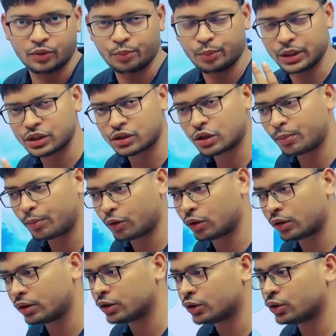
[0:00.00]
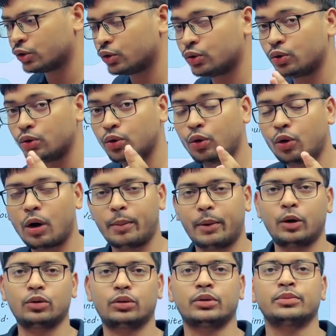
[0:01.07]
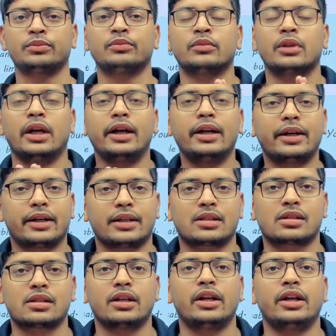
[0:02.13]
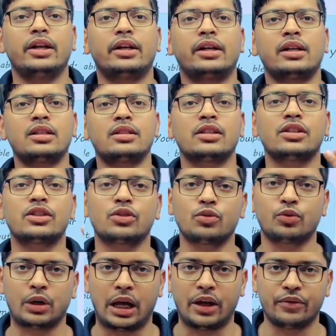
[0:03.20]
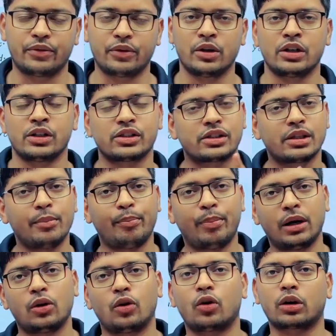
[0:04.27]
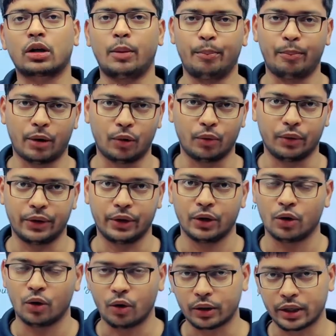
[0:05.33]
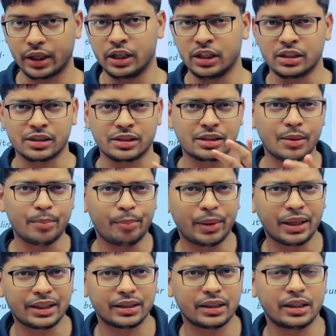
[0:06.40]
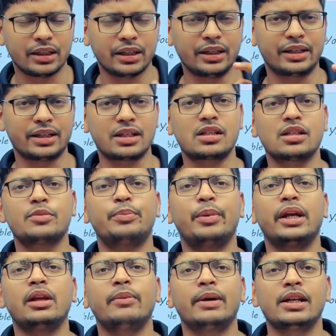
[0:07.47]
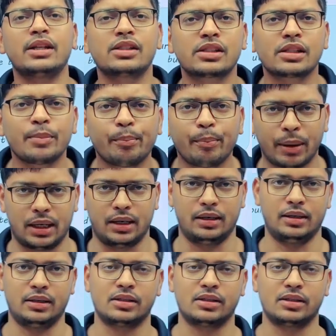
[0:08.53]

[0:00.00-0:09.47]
First of all, you know about interest. Interest is two types: simple or compound. Okay, simple interest is very simple.